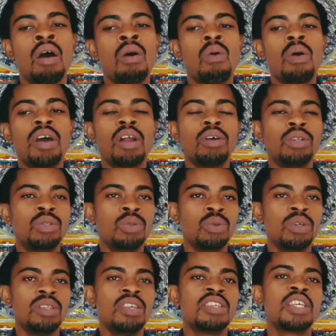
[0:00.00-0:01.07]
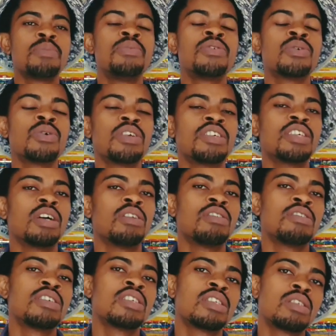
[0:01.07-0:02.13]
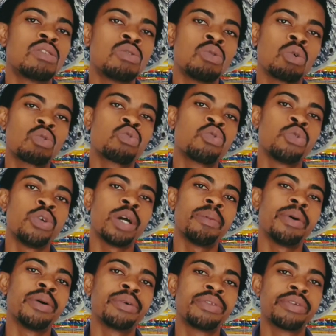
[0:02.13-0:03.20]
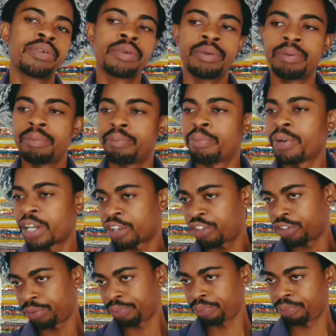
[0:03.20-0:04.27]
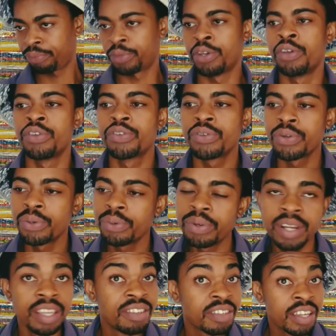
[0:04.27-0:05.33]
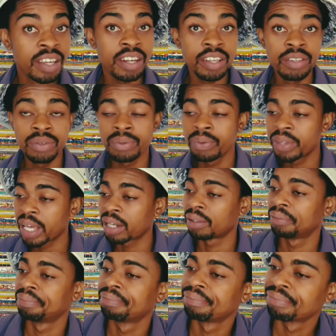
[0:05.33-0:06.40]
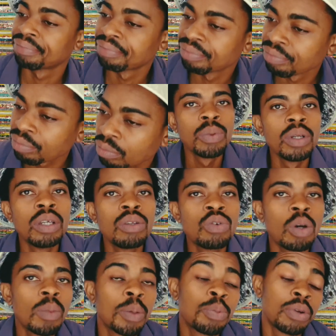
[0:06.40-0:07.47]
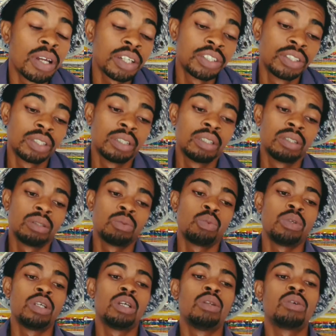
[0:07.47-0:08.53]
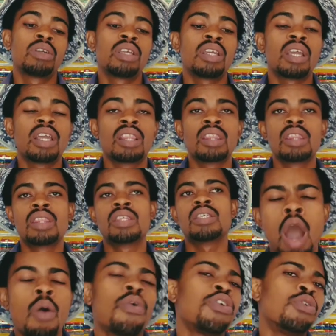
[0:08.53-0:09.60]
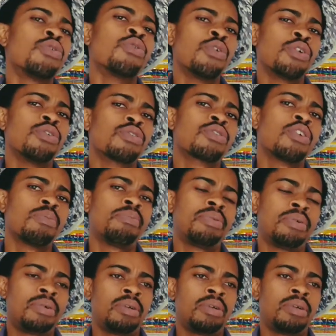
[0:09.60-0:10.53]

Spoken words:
what I'll do in this episode is I'll just talk to you about production. So let's get into that. When we talk about production, we are looking at how are you growing your crop.